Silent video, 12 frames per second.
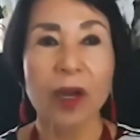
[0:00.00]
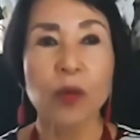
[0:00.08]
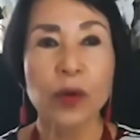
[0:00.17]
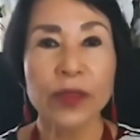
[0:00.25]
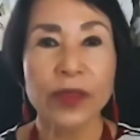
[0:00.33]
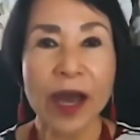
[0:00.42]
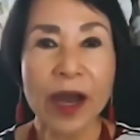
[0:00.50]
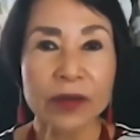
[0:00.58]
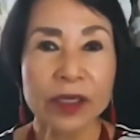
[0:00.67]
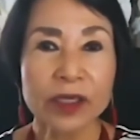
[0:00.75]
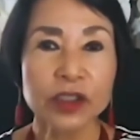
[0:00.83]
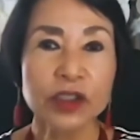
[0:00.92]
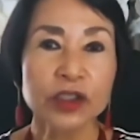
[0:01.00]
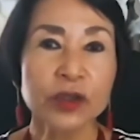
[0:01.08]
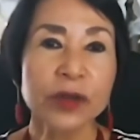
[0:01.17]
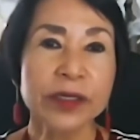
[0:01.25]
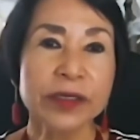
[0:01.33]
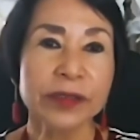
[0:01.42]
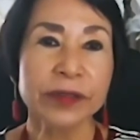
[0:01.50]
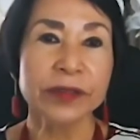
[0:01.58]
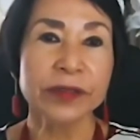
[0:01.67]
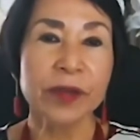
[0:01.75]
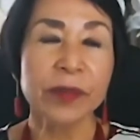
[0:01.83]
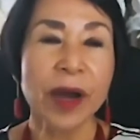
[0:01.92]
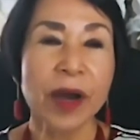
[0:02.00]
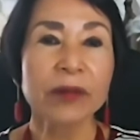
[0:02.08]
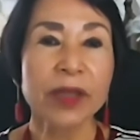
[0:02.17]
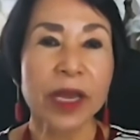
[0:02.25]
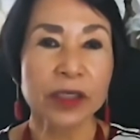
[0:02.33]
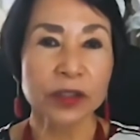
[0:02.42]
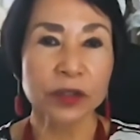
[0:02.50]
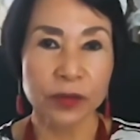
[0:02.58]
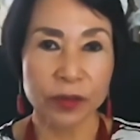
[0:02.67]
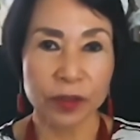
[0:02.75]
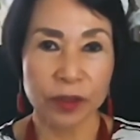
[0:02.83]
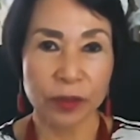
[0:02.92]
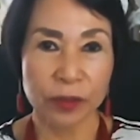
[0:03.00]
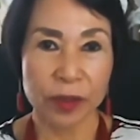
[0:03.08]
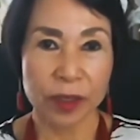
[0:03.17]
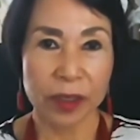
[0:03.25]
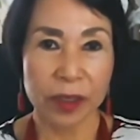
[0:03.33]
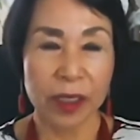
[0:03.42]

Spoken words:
without the assurances about national security.